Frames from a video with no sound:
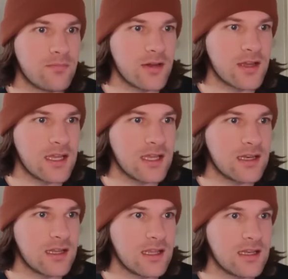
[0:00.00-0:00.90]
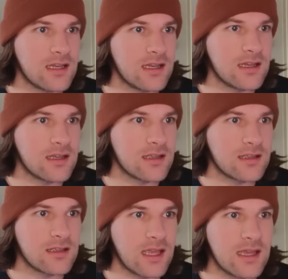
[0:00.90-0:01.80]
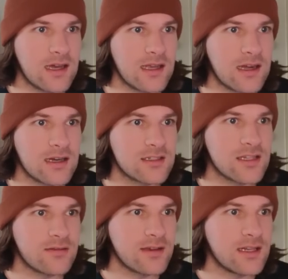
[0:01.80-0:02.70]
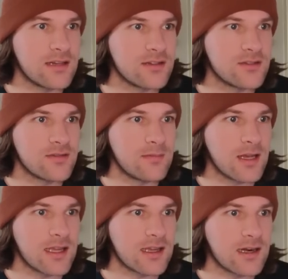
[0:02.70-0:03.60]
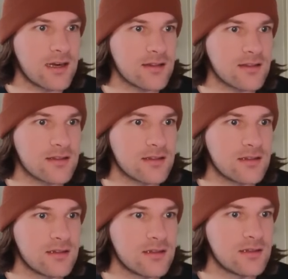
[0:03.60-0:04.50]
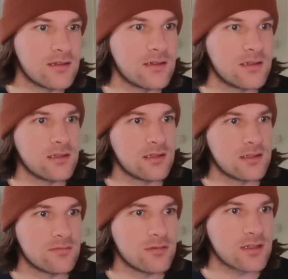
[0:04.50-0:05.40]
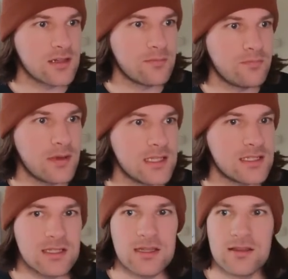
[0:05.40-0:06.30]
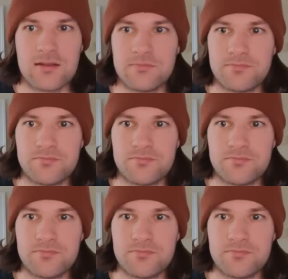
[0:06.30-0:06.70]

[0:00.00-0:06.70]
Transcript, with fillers: plug it in in the AI art generator Dreamlike Art. I'm just gonna paste it.